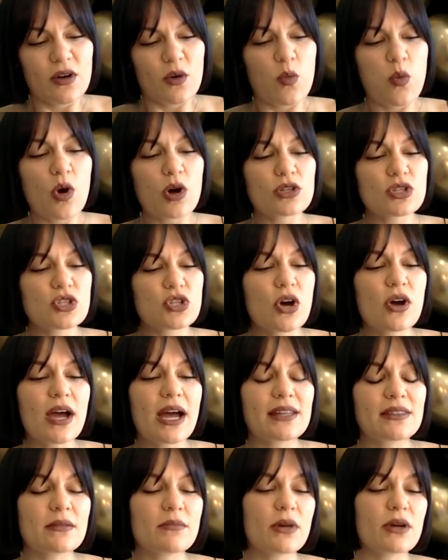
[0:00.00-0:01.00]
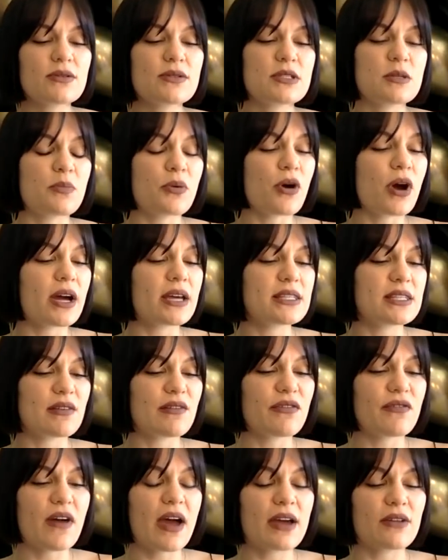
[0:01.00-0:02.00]
What song had the most surprising
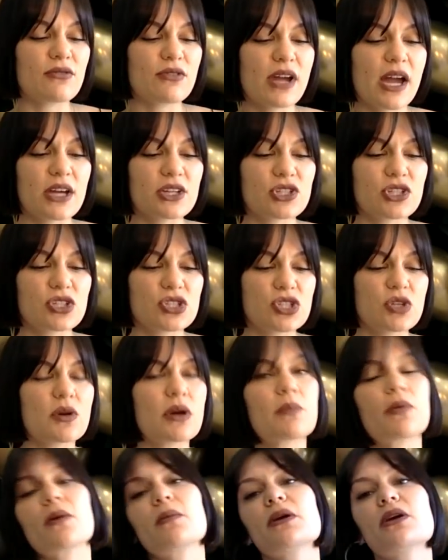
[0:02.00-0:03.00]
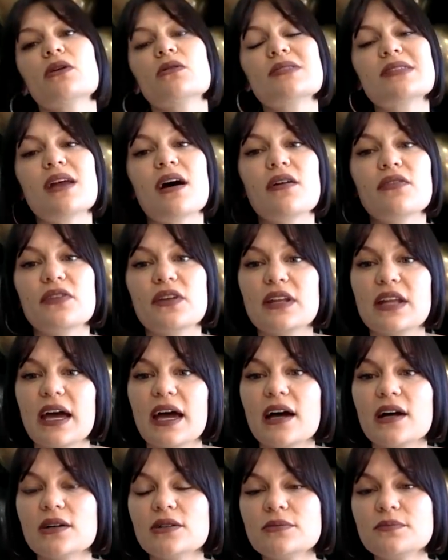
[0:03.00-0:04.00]
fan reaction to it? Probably Who's Laughing
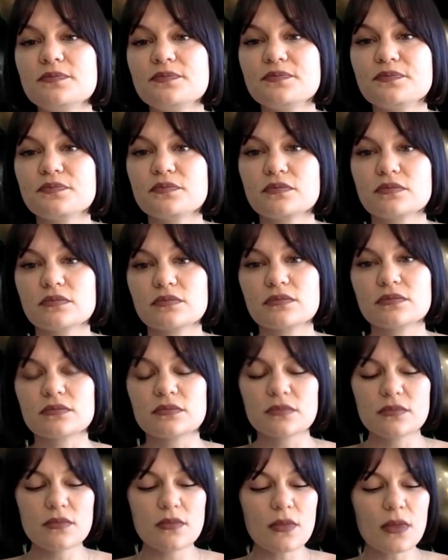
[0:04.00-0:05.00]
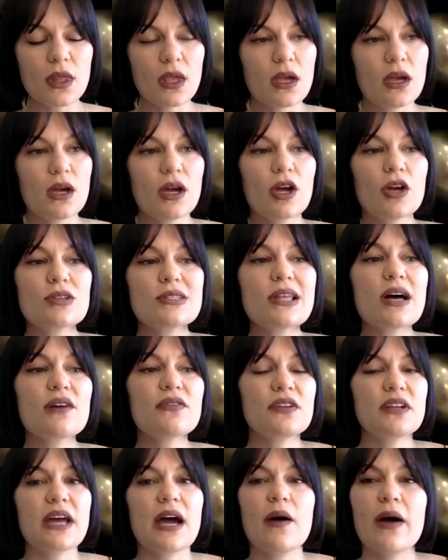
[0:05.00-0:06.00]
Now. Who's
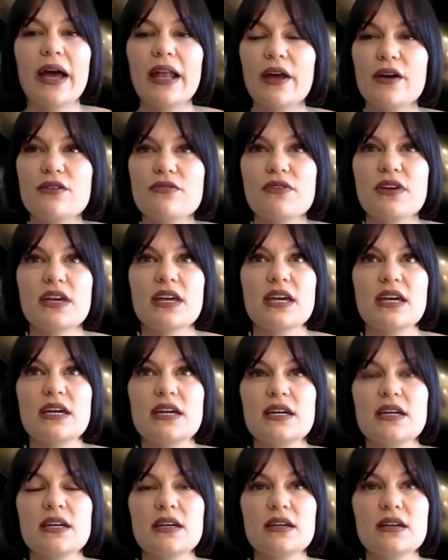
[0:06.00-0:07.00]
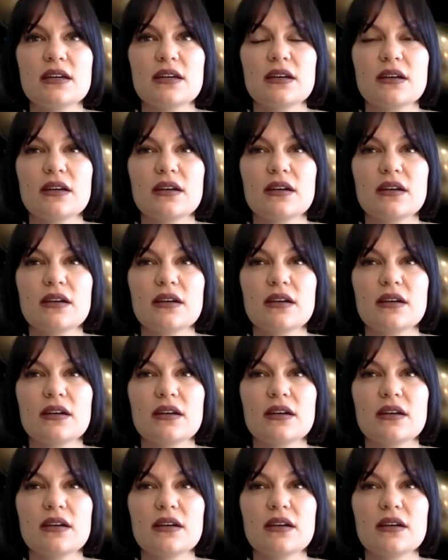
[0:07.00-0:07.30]
Laughing Now, LOVE.